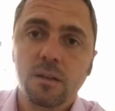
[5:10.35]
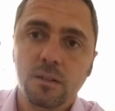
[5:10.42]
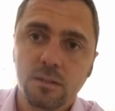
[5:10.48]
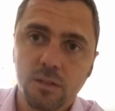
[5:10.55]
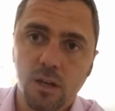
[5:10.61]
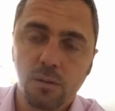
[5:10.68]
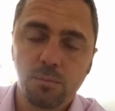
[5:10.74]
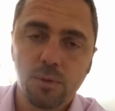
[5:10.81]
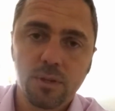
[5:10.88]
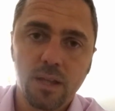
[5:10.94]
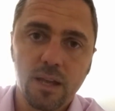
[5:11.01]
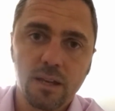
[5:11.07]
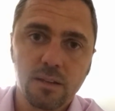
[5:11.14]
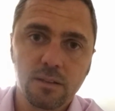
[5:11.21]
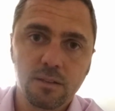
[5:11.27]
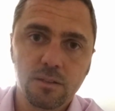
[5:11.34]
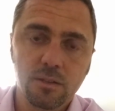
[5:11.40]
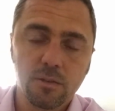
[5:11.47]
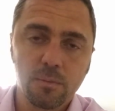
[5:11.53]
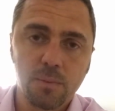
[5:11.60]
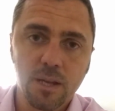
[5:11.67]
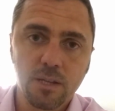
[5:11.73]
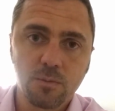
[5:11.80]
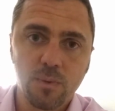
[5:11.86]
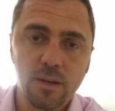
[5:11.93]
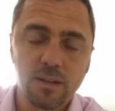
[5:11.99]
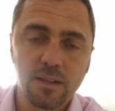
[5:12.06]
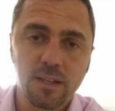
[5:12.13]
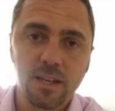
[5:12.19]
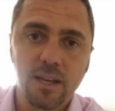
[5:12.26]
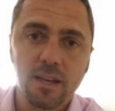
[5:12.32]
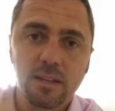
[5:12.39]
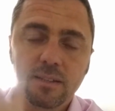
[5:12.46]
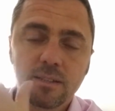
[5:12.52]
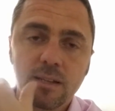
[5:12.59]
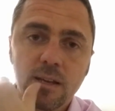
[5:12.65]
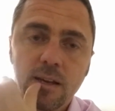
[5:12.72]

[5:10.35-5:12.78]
So I'll put that in to replace one of the kegs.